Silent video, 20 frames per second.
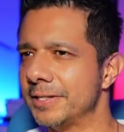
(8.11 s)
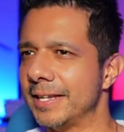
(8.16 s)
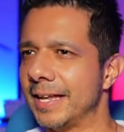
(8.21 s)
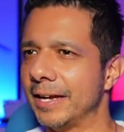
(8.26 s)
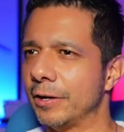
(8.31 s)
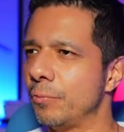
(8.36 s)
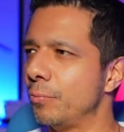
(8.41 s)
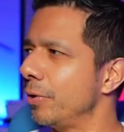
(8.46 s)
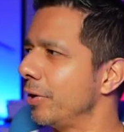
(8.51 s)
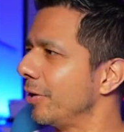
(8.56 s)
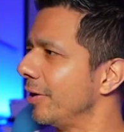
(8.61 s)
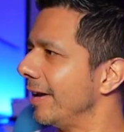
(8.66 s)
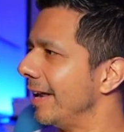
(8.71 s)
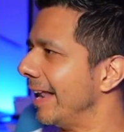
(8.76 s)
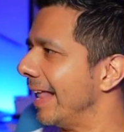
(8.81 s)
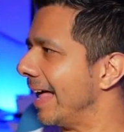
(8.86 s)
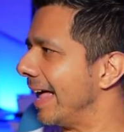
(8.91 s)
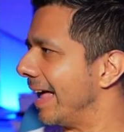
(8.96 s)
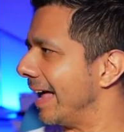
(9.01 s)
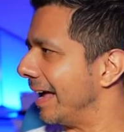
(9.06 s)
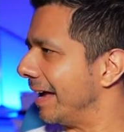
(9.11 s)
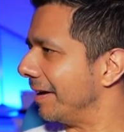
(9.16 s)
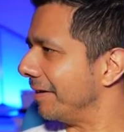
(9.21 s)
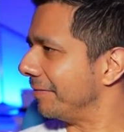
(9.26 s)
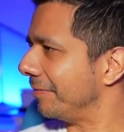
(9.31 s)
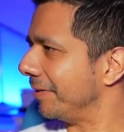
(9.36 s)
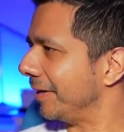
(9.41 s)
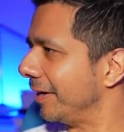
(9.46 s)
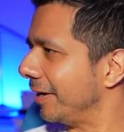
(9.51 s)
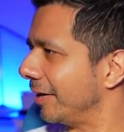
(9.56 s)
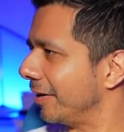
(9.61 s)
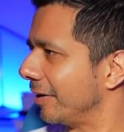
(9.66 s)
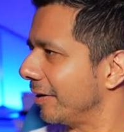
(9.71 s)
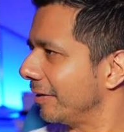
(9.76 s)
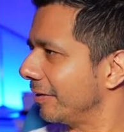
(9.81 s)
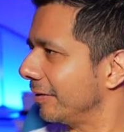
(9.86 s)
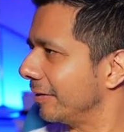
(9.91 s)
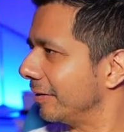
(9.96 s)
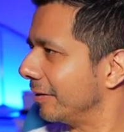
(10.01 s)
like we're live here